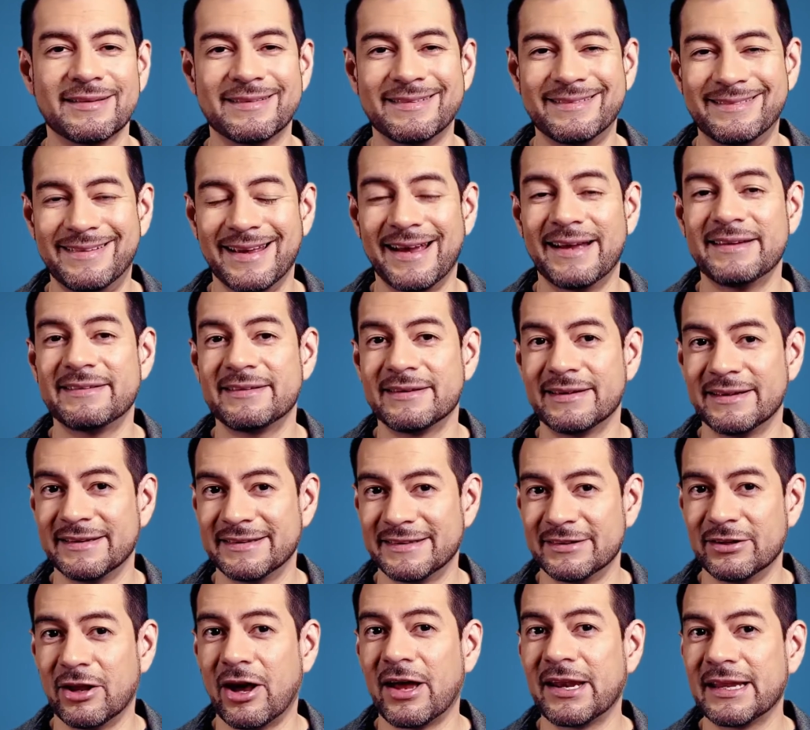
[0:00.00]
Debt is
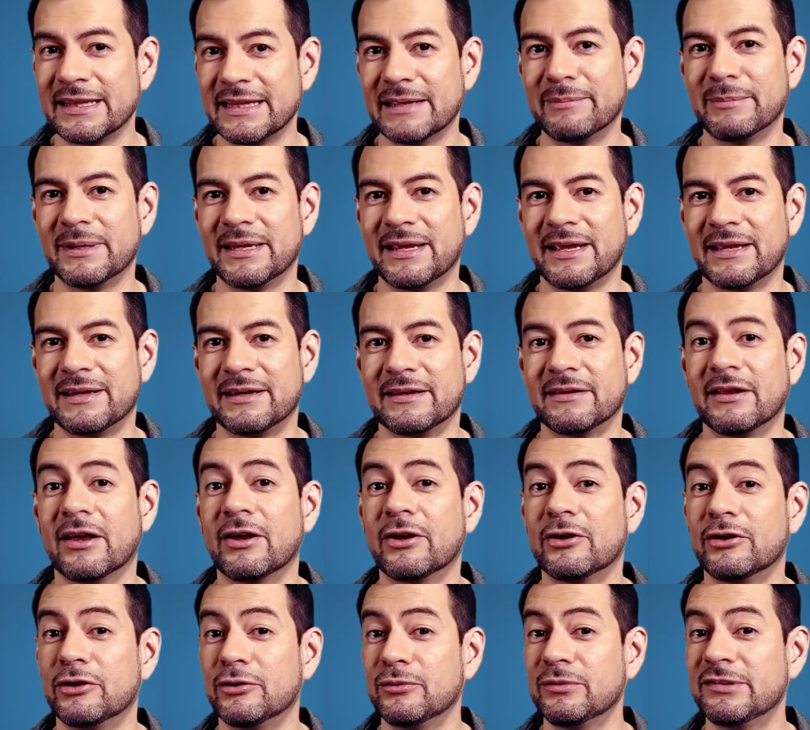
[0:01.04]
not eliminated.
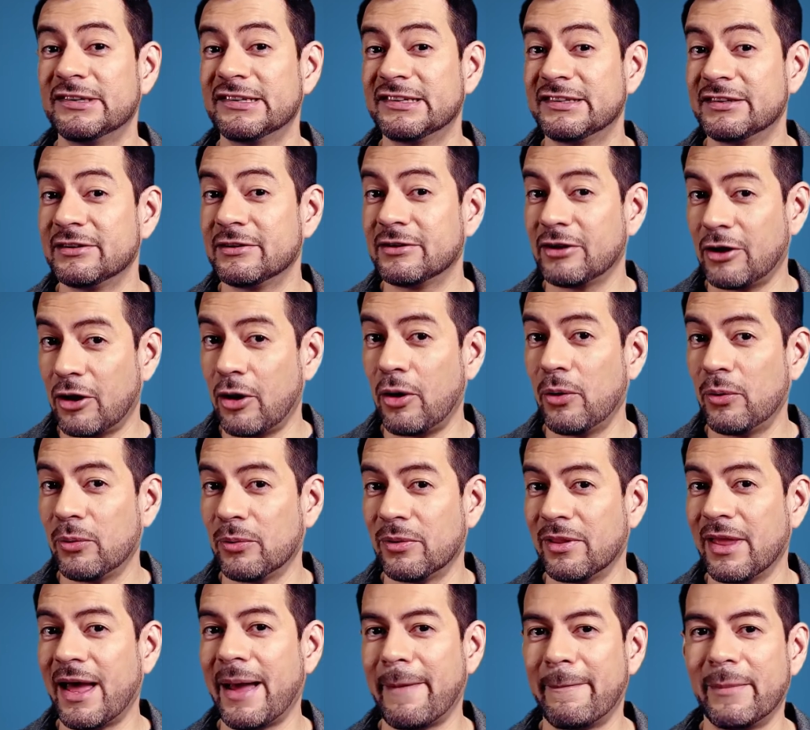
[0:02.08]
You still owe
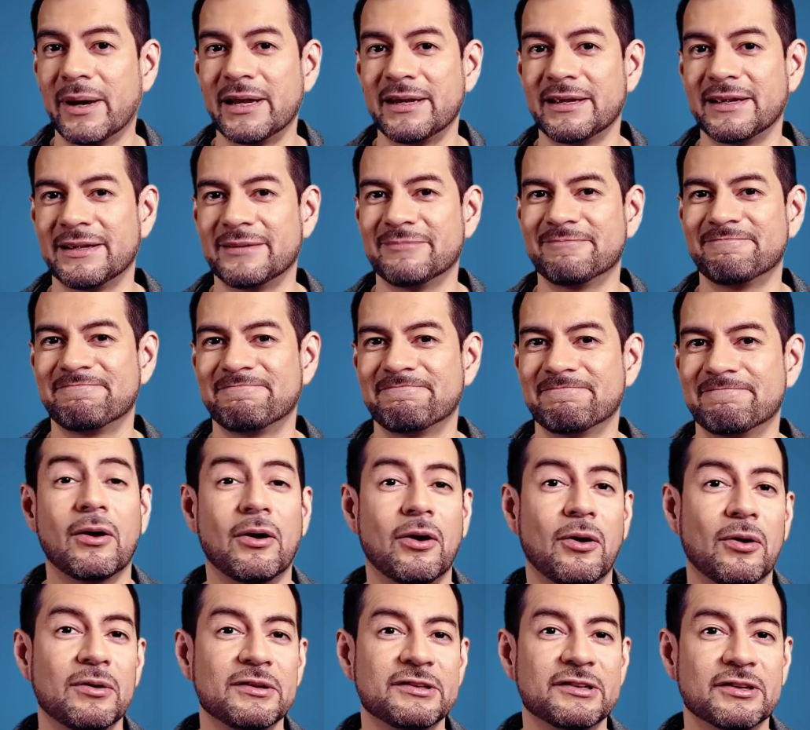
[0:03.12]
that money.
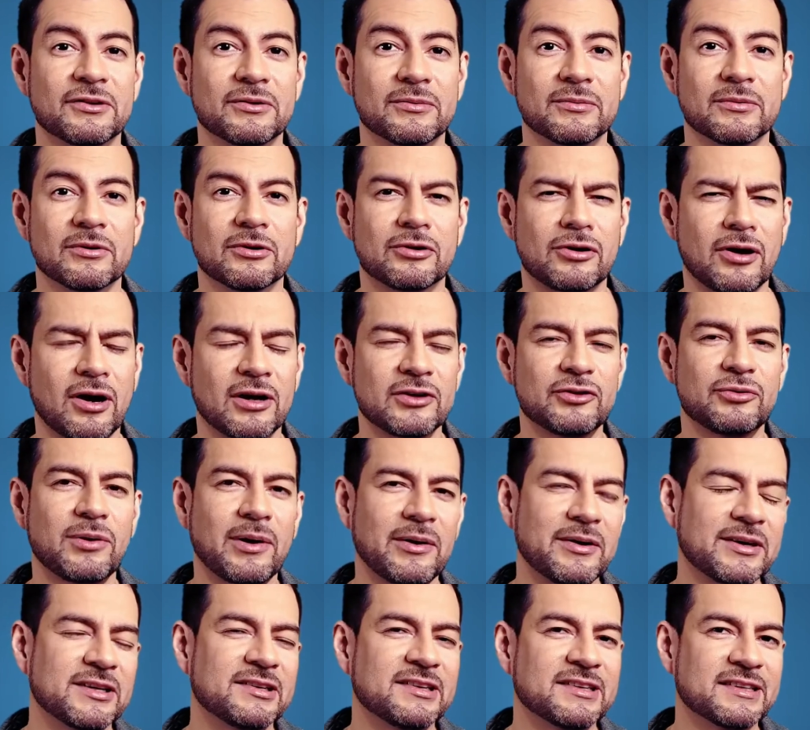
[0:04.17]
Also,
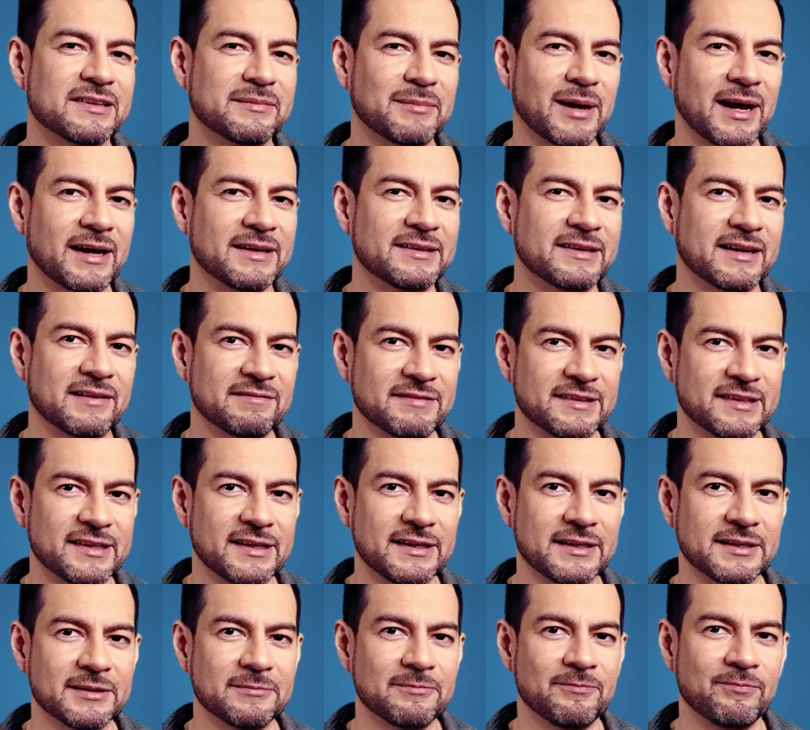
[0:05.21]
contrary to some ads I've
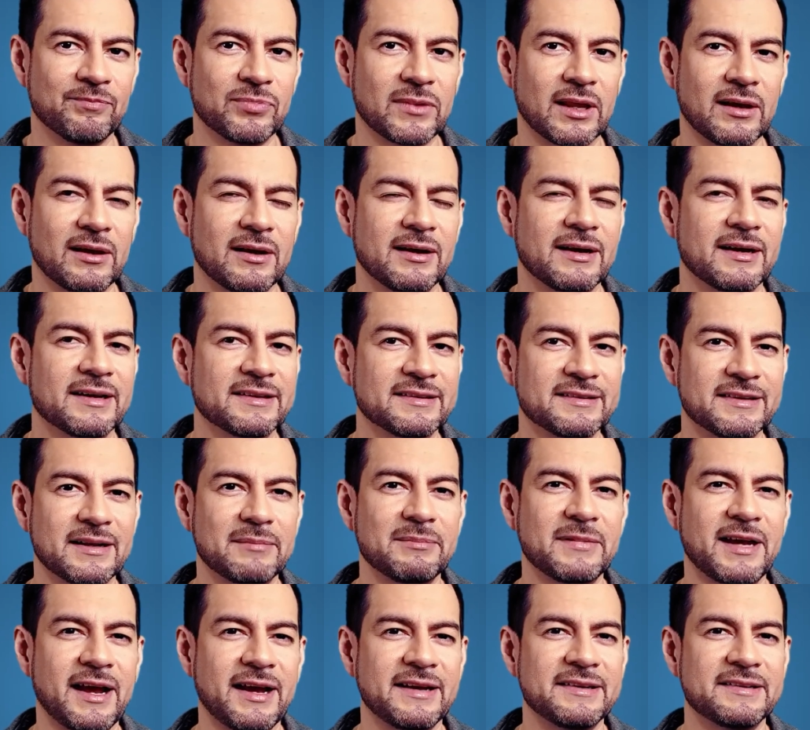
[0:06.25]
seen, in some
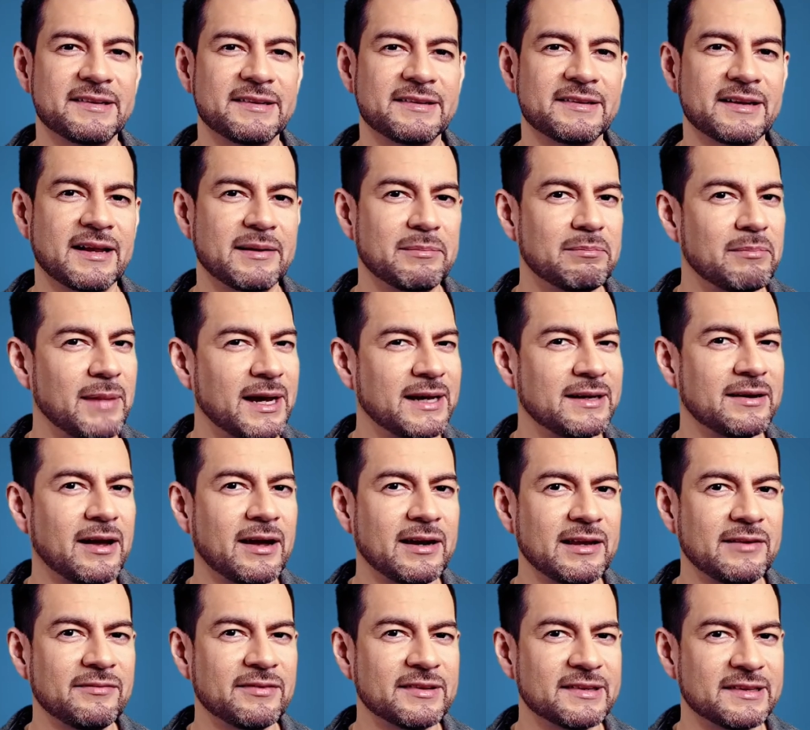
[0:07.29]
cases it may not
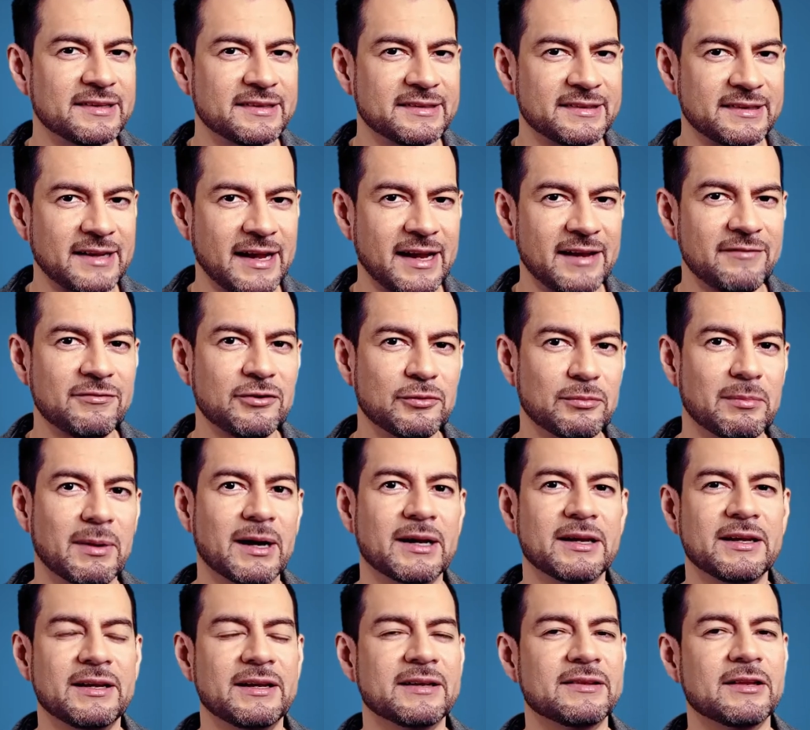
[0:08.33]
even save you
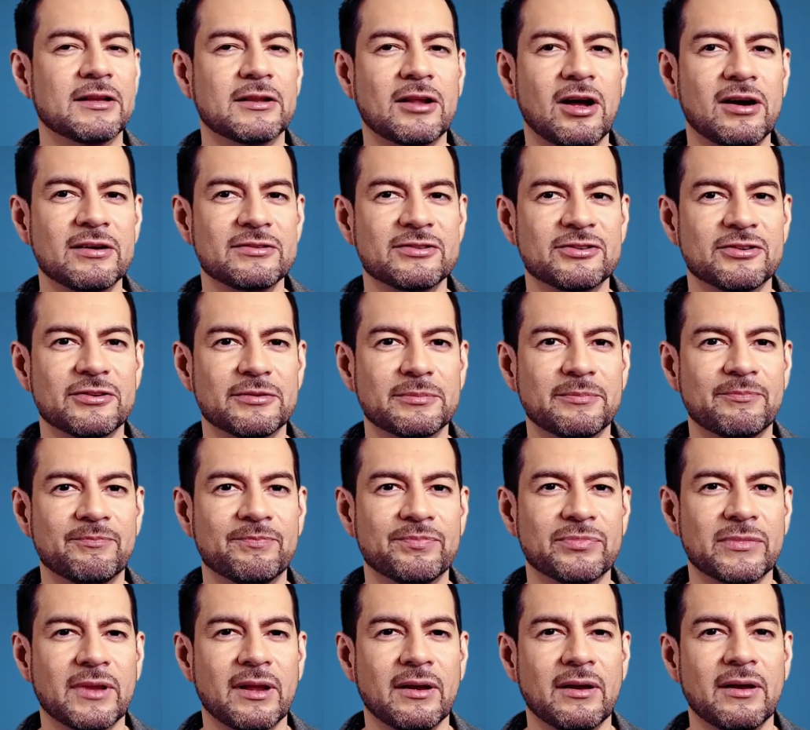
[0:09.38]
money in the long term.
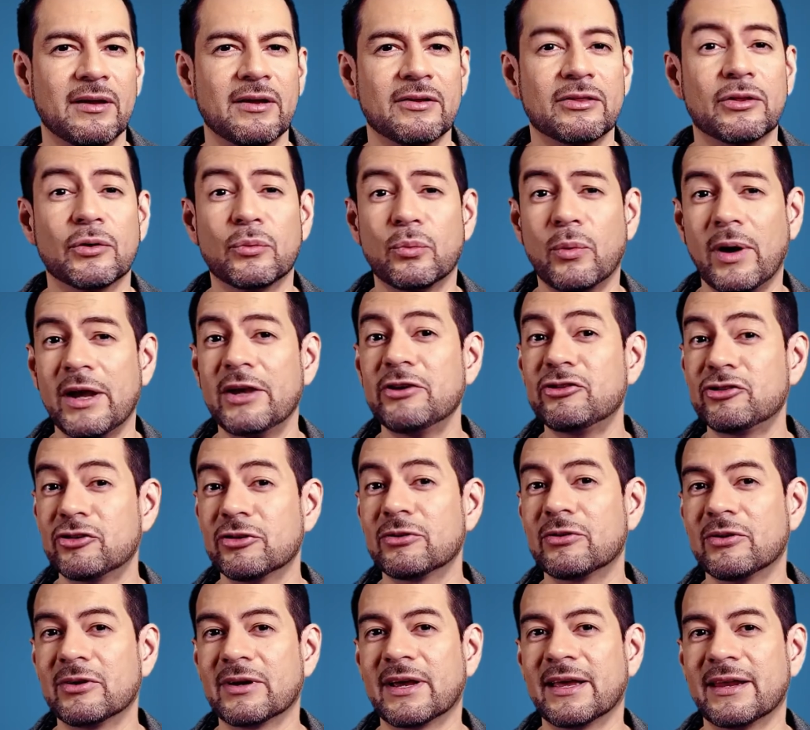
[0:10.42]
The way you
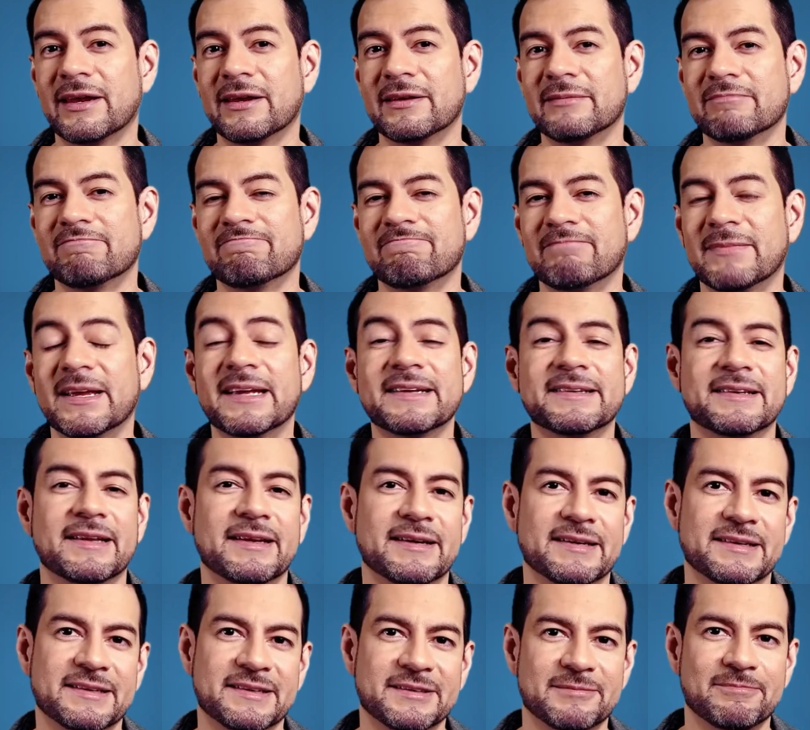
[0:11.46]
should look at it is
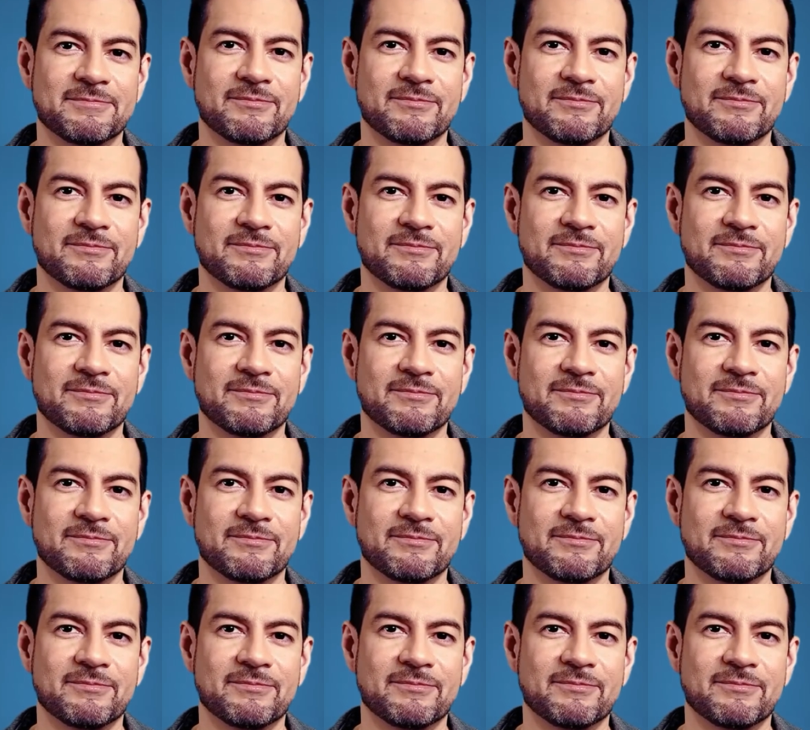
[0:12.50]
this.